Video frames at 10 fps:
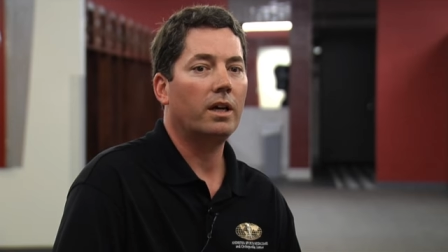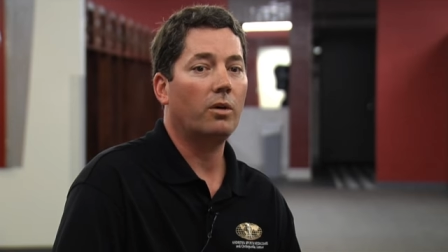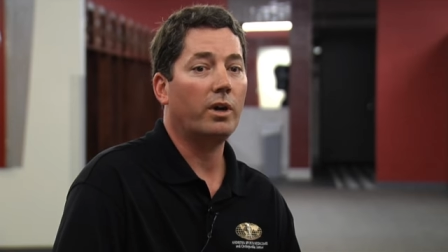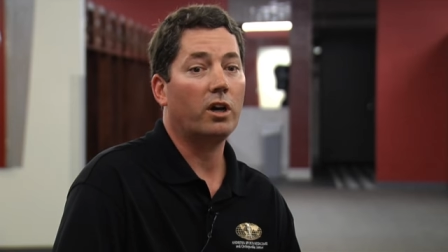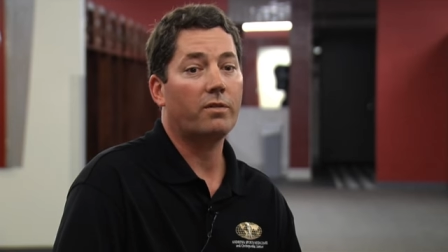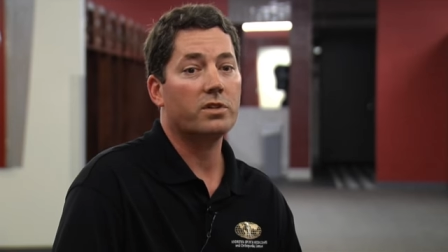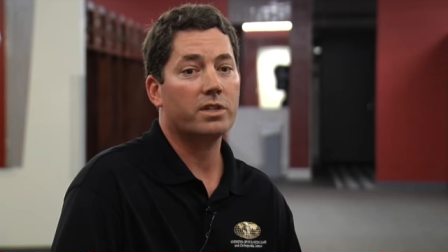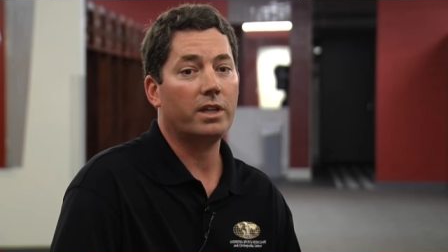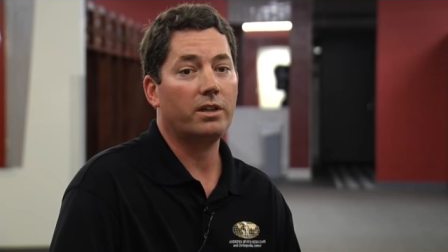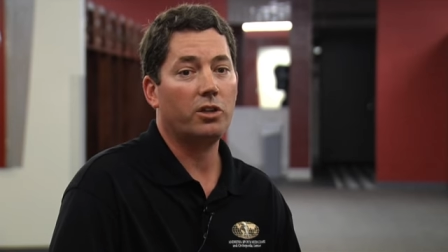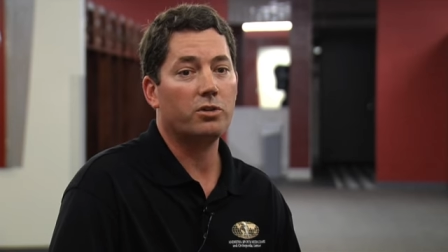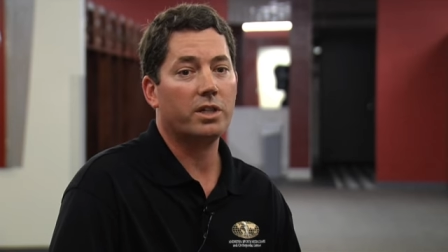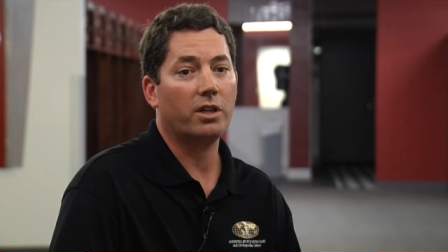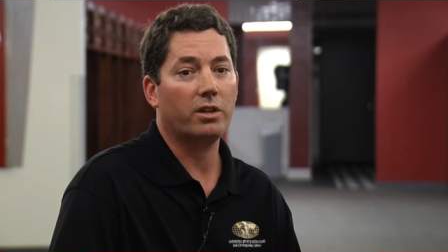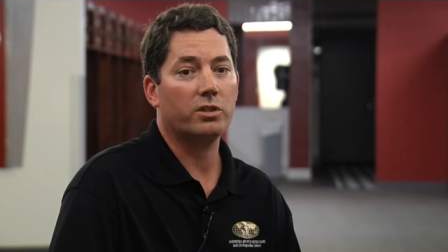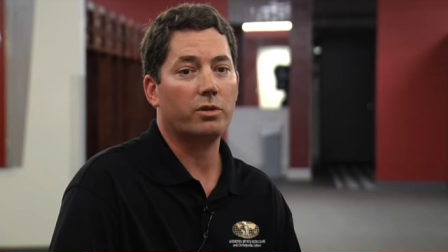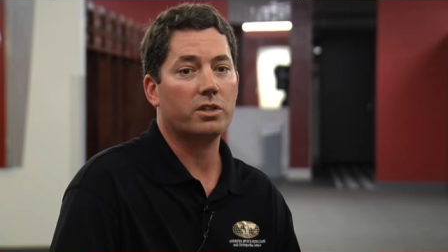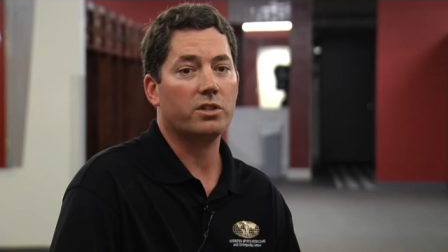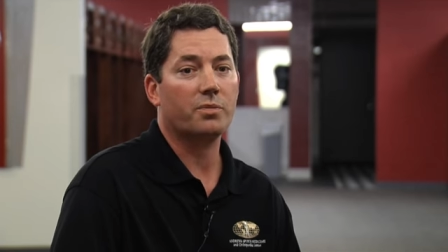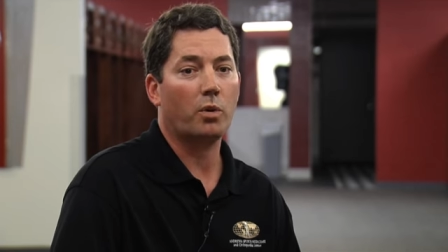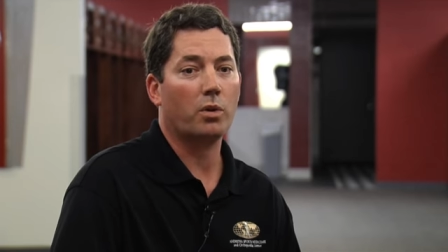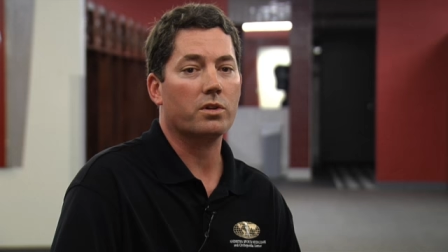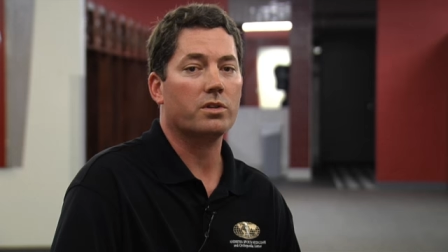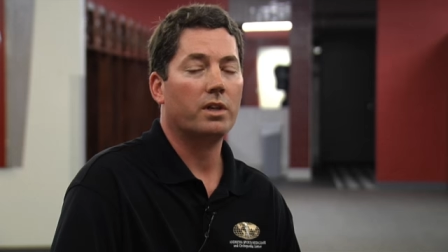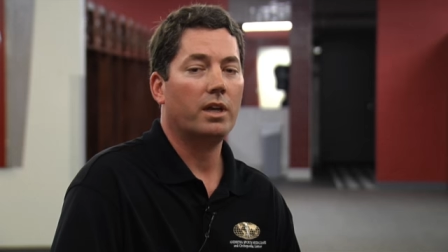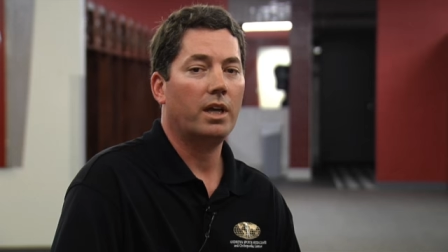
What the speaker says: We often see UCL injuries in sports,